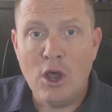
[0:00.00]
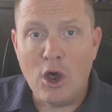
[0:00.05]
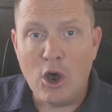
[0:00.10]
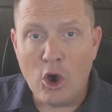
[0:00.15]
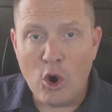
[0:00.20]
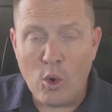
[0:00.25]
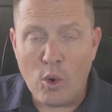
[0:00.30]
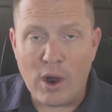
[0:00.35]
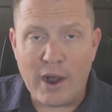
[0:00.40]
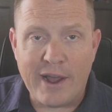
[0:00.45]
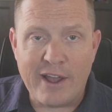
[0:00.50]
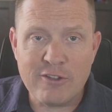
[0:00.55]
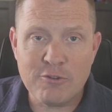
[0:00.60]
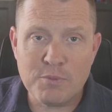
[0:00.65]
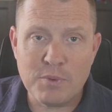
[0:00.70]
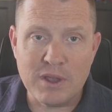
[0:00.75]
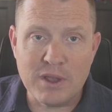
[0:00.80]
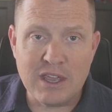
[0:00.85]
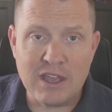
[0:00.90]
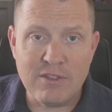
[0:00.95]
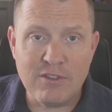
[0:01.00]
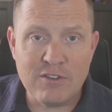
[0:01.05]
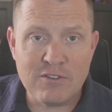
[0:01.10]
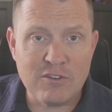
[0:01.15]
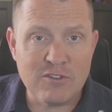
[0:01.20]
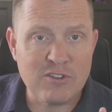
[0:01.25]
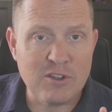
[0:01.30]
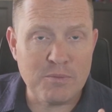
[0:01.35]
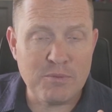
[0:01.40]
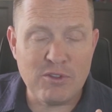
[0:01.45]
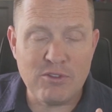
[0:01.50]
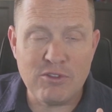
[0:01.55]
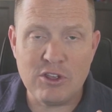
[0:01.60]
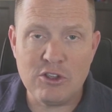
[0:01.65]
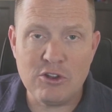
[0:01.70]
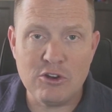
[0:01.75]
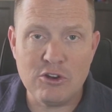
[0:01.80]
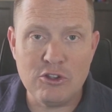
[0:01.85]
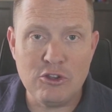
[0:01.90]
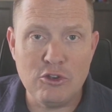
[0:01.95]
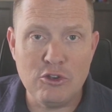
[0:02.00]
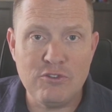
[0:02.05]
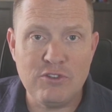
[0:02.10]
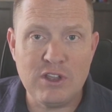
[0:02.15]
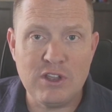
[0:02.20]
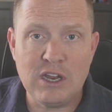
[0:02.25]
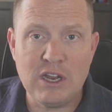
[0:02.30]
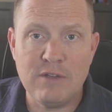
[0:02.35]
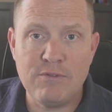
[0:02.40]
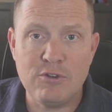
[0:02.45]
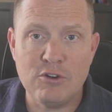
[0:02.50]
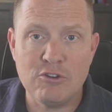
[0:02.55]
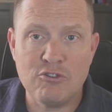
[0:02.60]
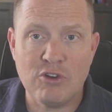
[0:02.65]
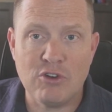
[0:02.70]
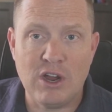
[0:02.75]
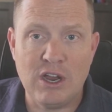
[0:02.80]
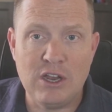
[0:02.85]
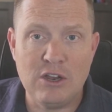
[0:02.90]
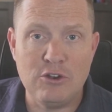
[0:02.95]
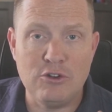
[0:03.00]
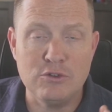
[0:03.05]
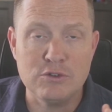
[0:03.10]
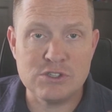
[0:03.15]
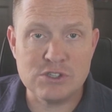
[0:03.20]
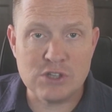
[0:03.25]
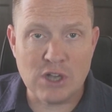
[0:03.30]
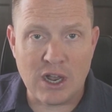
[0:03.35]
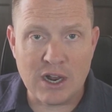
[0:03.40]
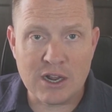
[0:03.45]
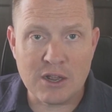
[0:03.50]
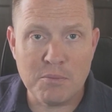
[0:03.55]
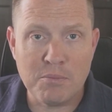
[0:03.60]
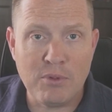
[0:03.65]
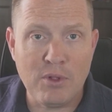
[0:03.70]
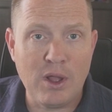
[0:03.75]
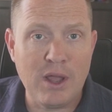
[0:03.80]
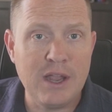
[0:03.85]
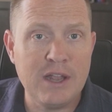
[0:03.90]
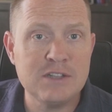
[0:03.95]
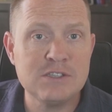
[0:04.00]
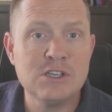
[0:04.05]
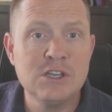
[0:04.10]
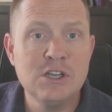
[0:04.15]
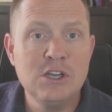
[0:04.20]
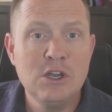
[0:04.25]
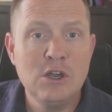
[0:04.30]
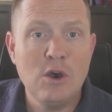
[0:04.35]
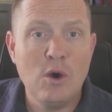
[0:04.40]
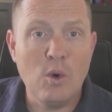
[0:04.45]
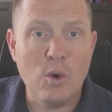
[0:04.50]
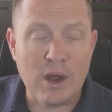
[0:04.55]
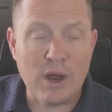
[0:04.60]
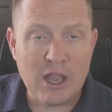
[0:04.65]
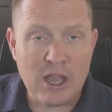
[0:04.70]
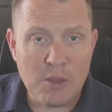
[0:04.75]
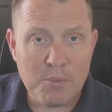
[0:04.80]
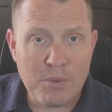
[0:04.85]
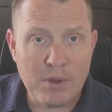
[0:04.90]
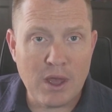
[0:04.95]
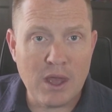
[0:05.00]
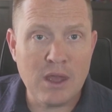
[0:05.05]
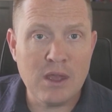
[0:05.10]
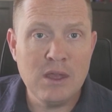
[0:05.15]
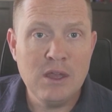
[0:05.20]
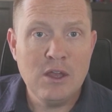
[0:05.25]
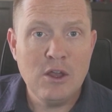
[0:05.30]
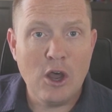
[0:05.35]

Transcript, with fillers: OWASP, again, this is something that you're using if you're trying to do SOC compliance or HIPAA.